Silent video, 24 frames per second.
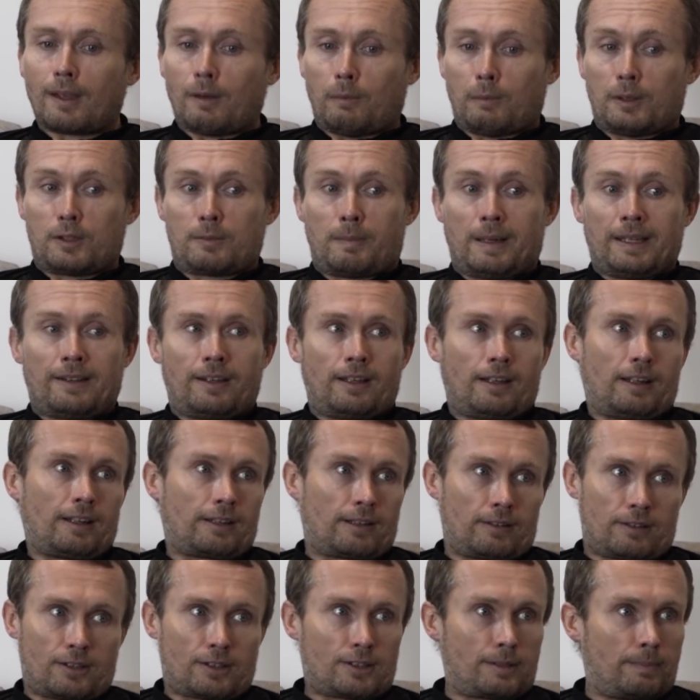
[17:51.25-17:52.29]
which meant that I
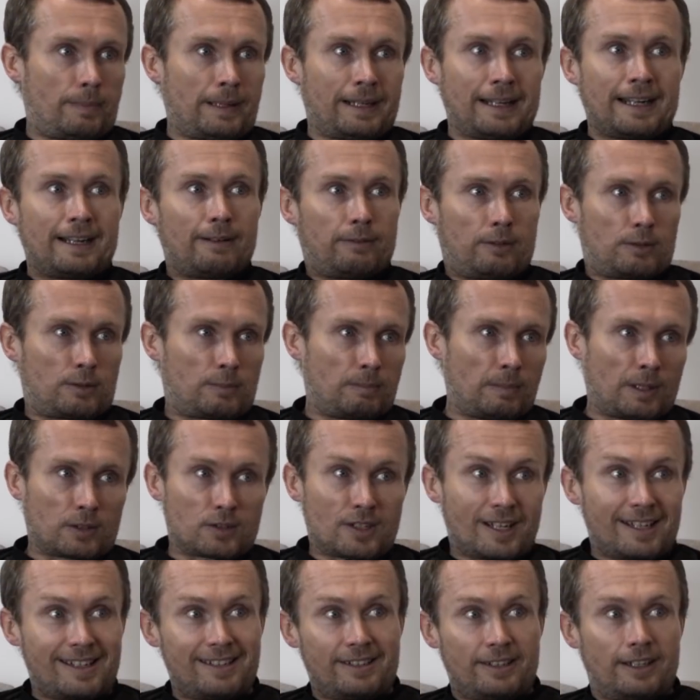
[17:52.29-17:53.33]
could just spin out. It was much
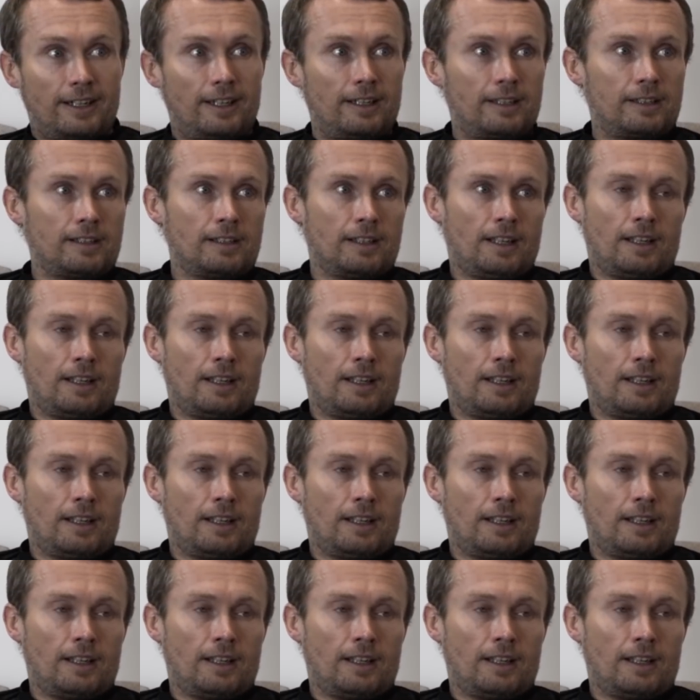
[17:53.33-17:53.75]
easier.